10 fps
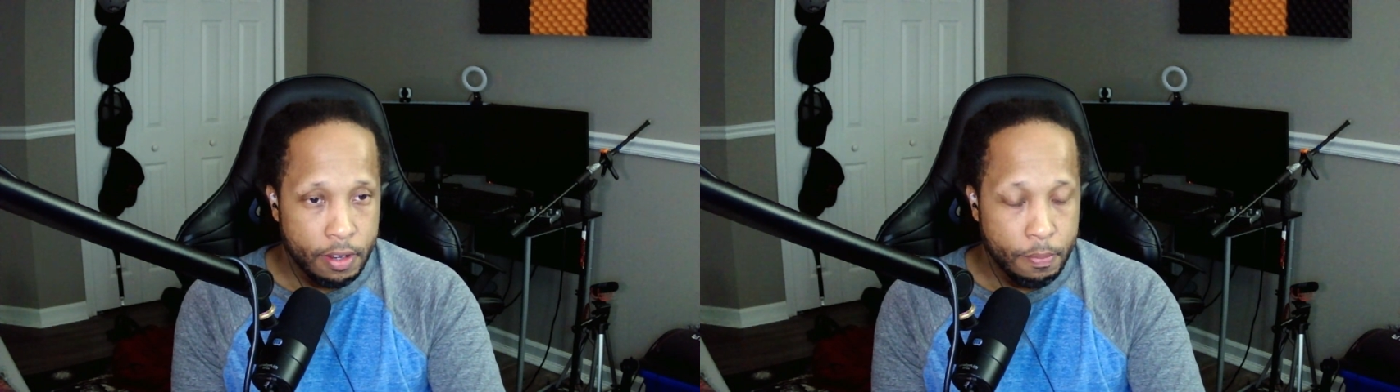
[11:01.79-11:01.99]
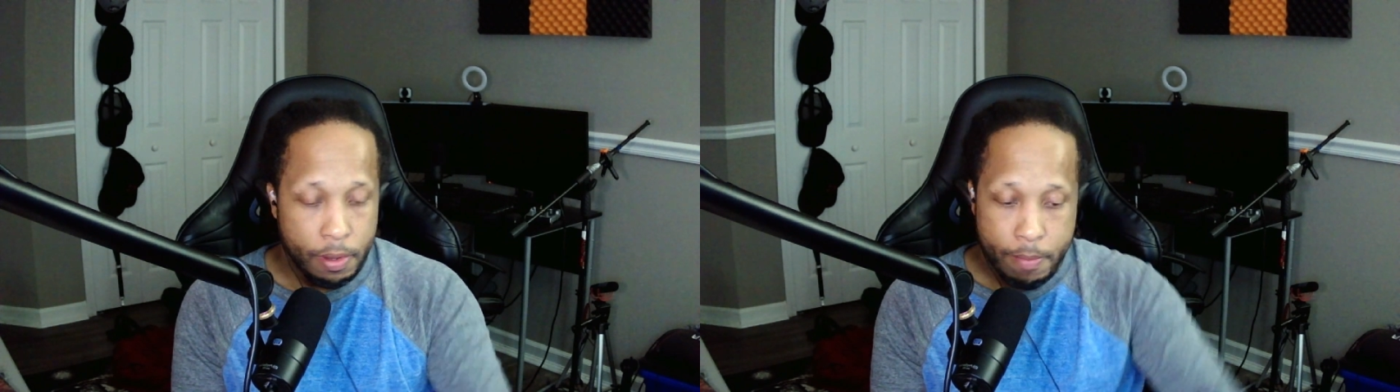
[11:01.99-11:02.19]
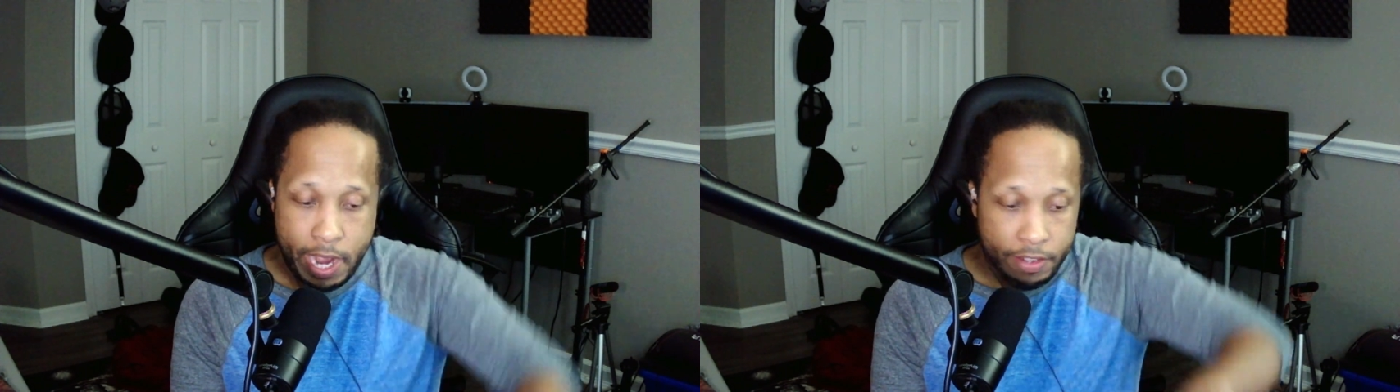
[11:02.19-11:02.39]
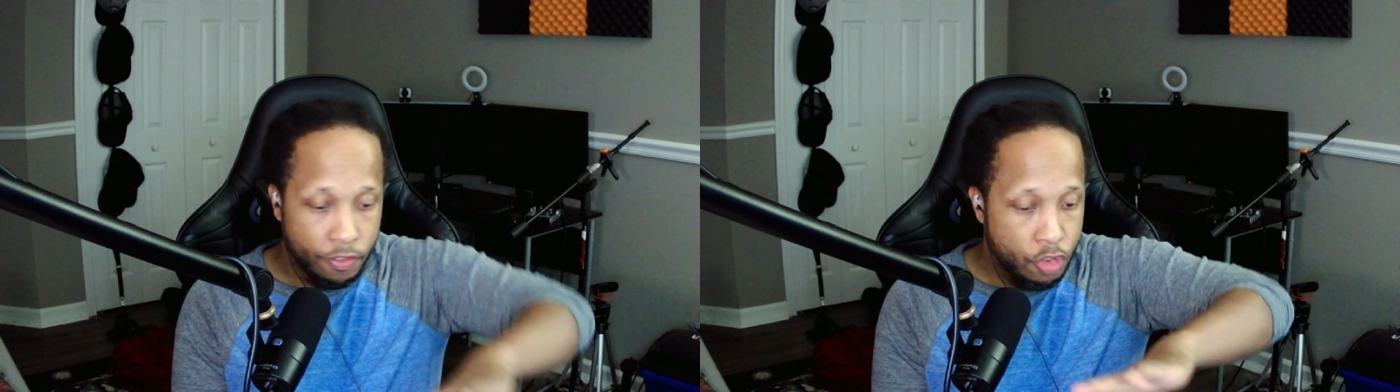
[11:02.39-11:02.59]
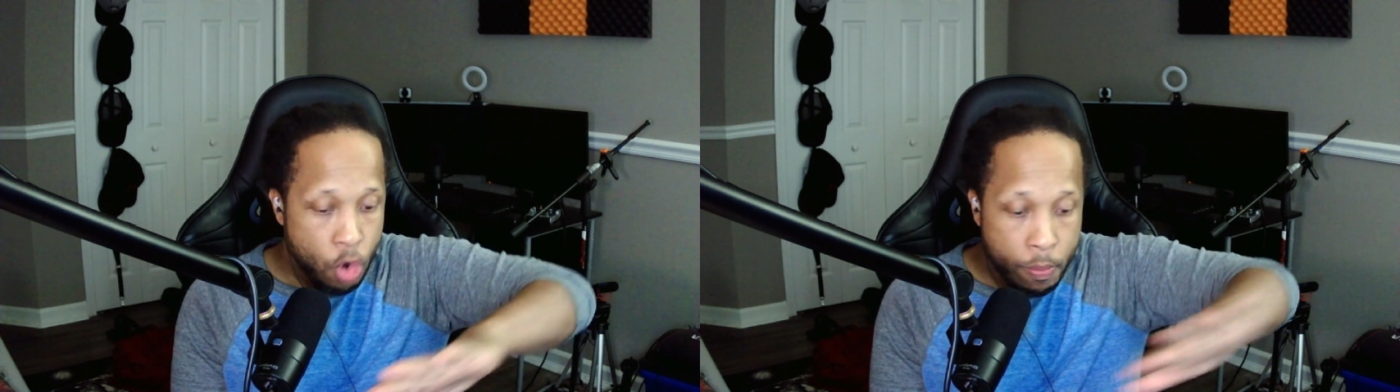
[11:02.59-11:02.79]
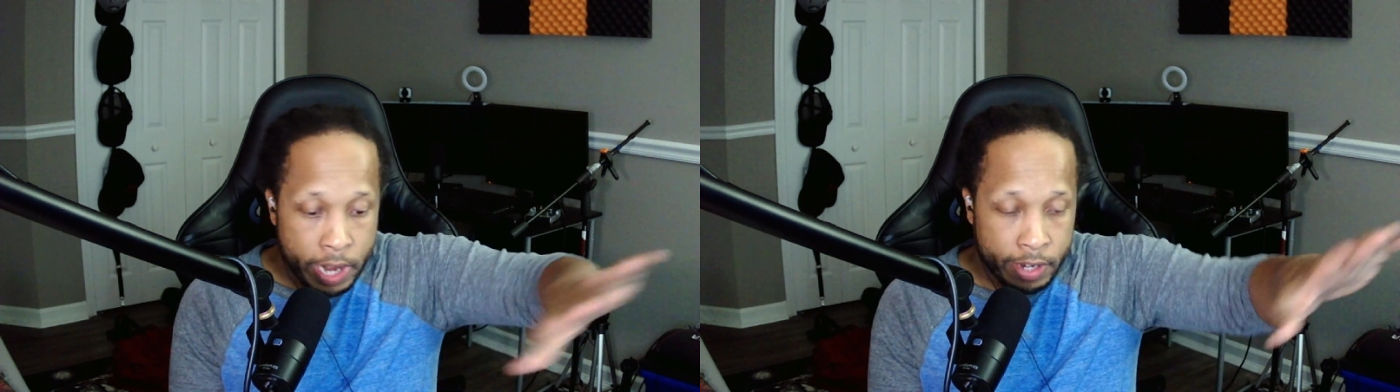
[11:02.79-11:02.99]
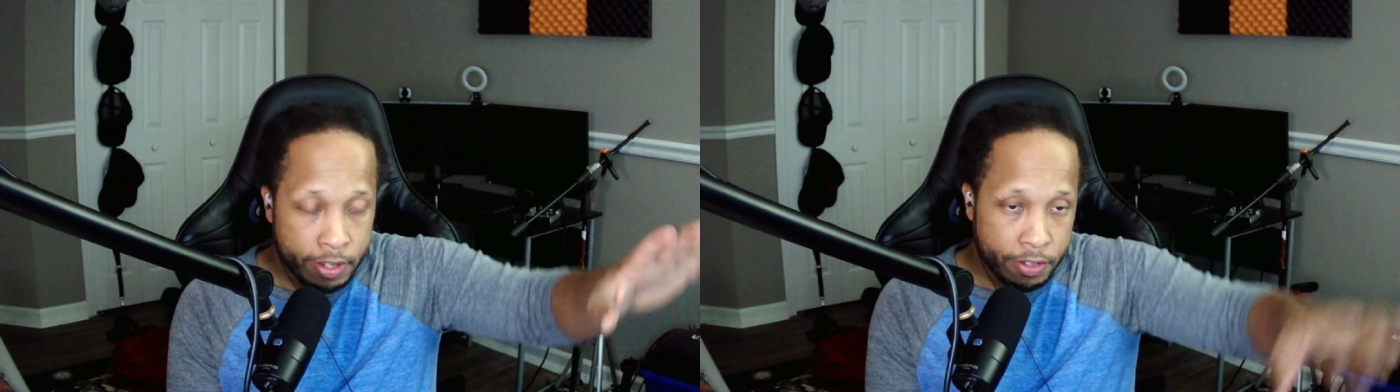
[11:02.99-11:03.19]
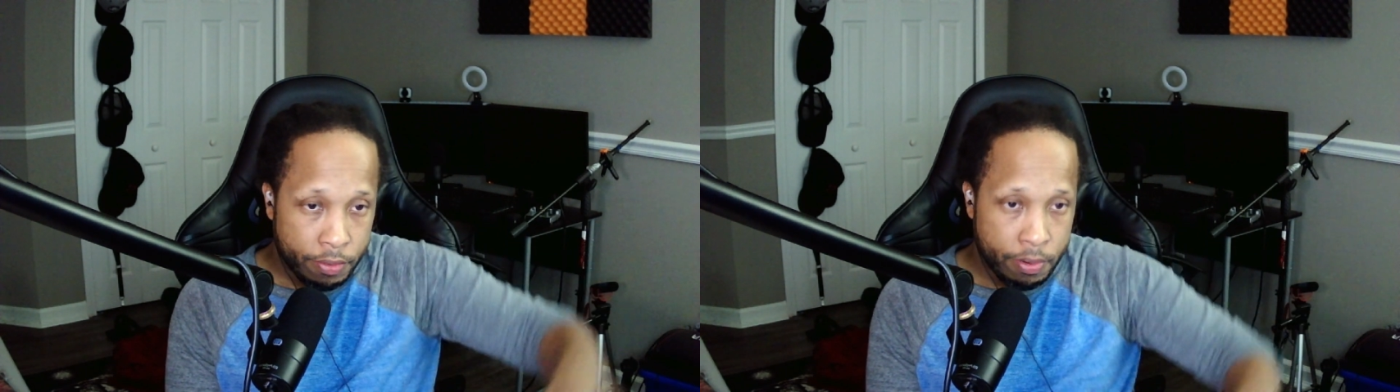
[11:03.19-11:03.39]
But imagine if nobody
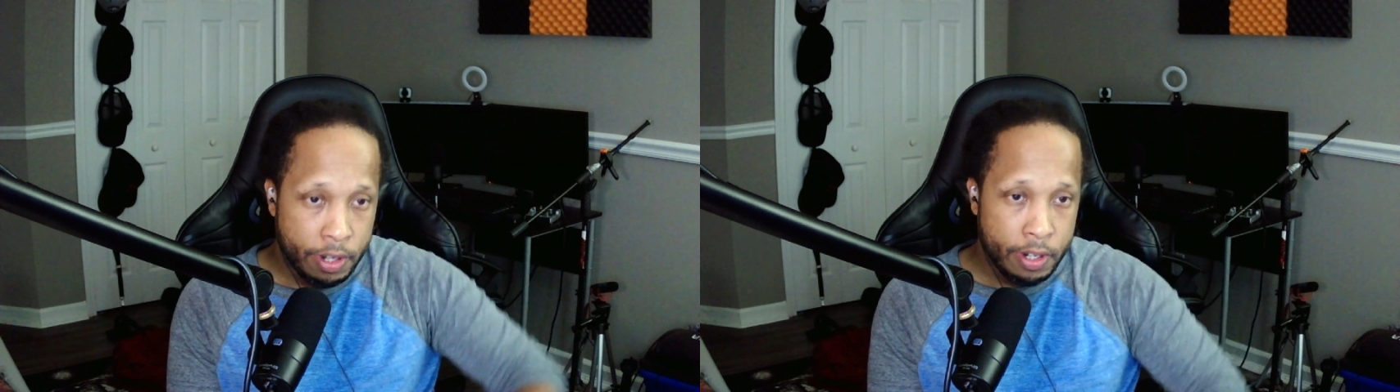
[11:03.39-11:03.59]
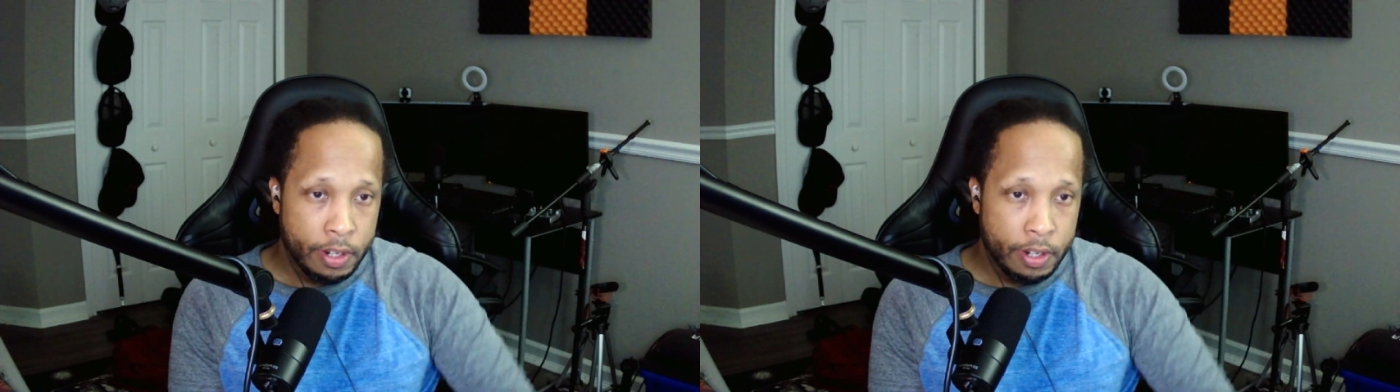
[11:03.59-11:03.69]
disagreed.